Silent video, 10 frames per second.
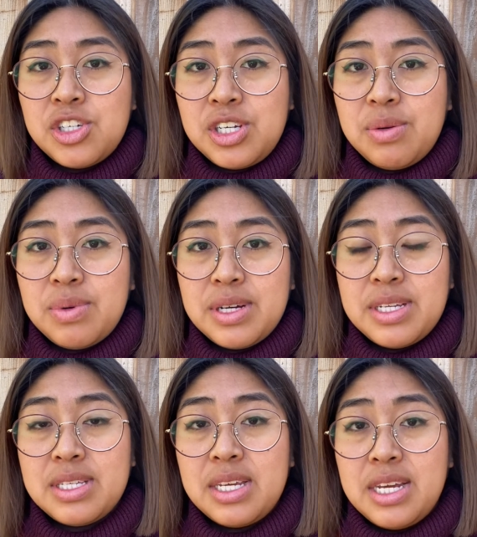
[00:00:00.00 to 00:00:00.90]
She
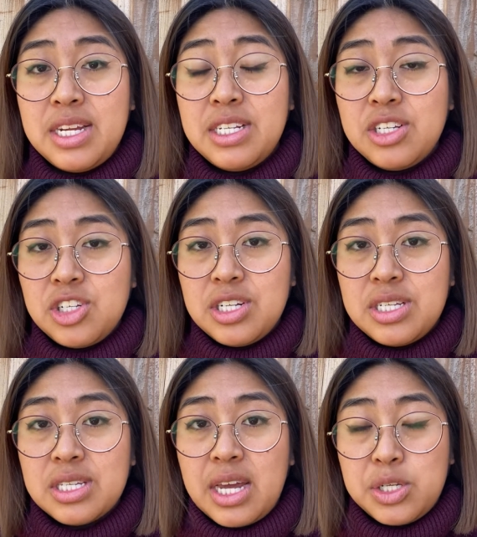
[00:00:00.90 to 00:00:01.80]
was an
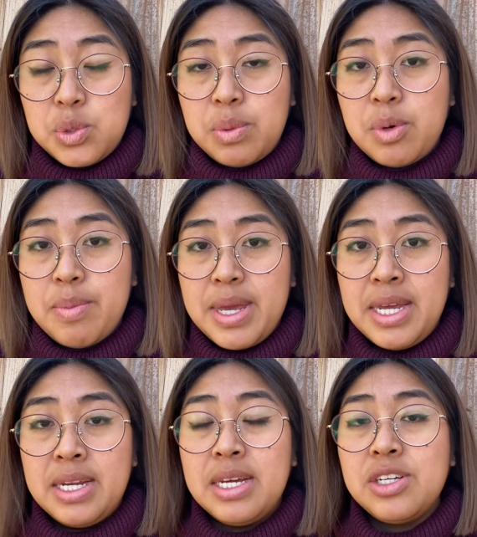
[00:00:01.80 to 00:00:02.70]
indigenous Quechua
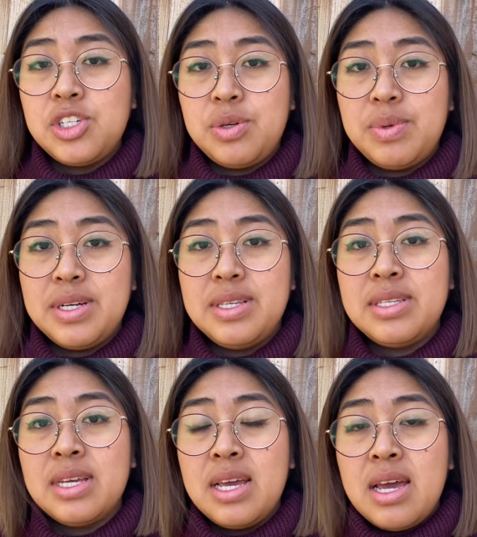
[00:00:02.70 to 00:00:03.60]
woman. She
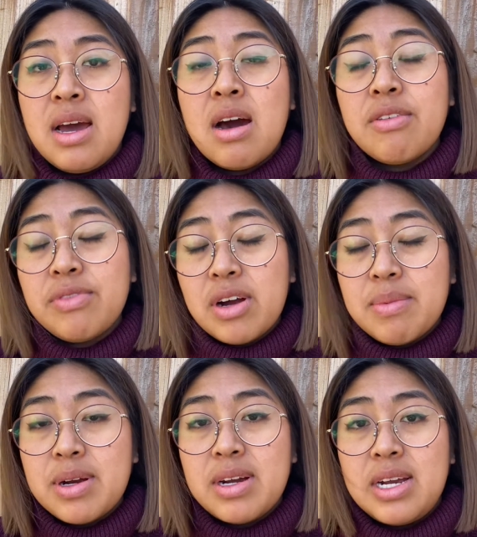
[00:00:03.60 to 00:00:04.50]
was a
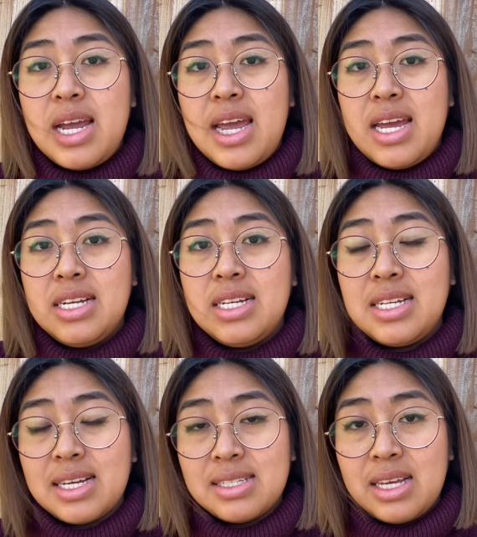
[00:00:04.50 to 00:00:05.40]
farmer and a
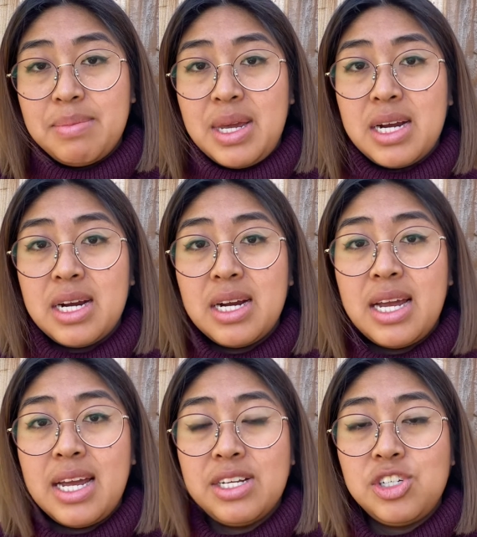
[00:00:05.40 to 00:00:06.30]
textile maker,
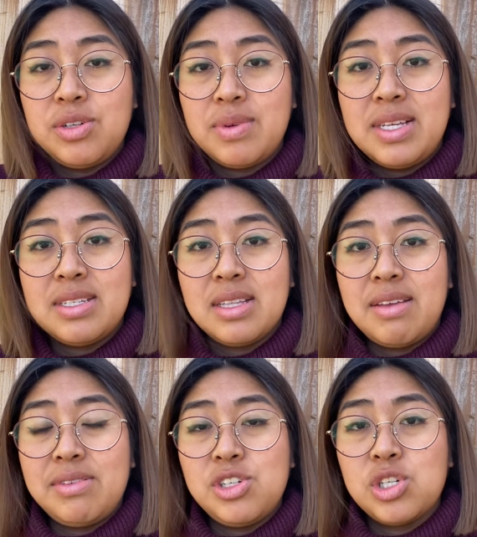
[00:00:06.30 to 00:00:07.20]
and she raised
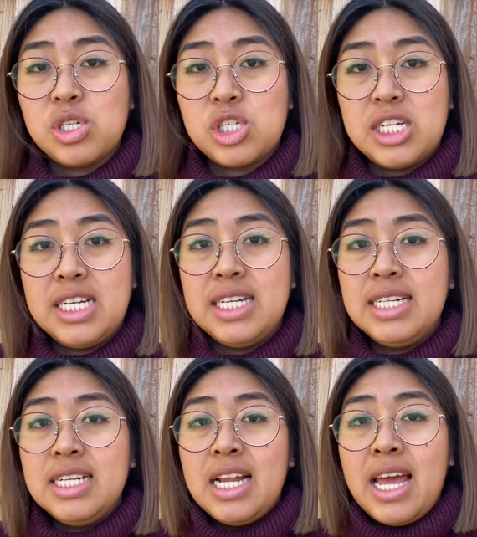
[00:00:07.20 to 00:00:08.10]
11 children.
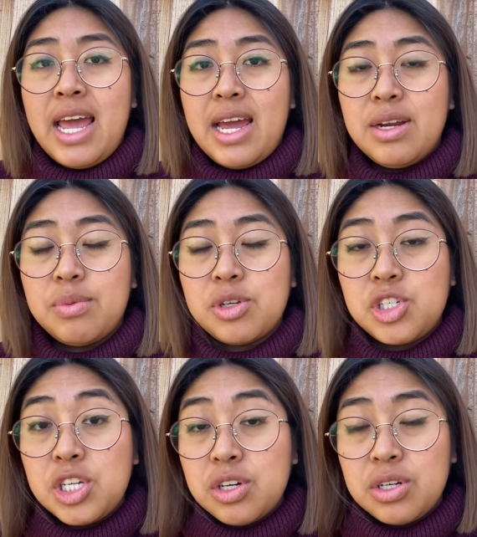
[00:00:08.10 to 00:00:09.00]
And while
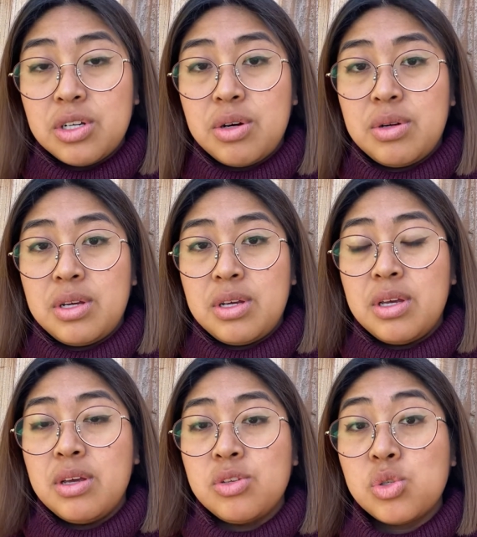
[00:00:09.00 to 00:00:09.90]
she couldn't go to
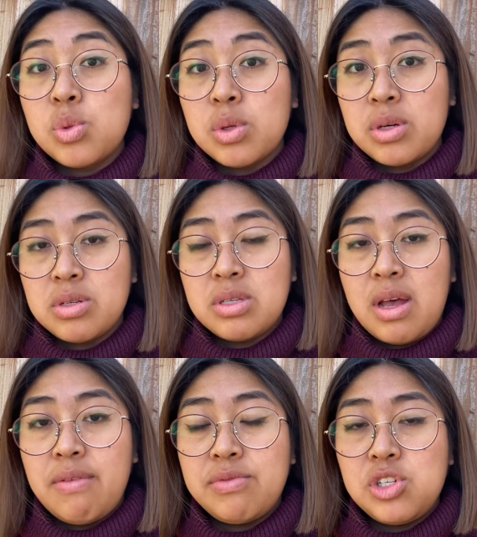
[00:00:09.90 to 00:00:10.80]
school
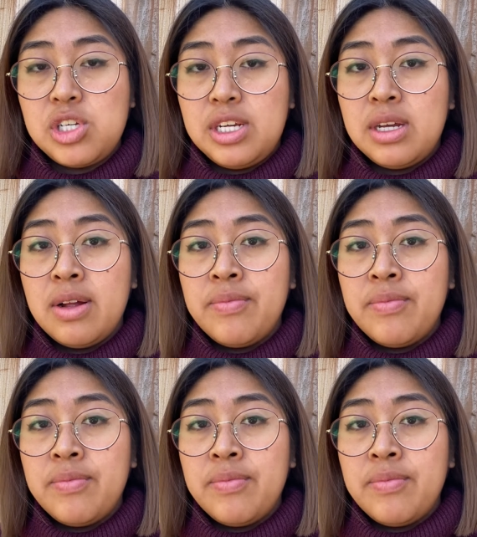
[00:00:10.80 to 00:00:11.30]
herself, she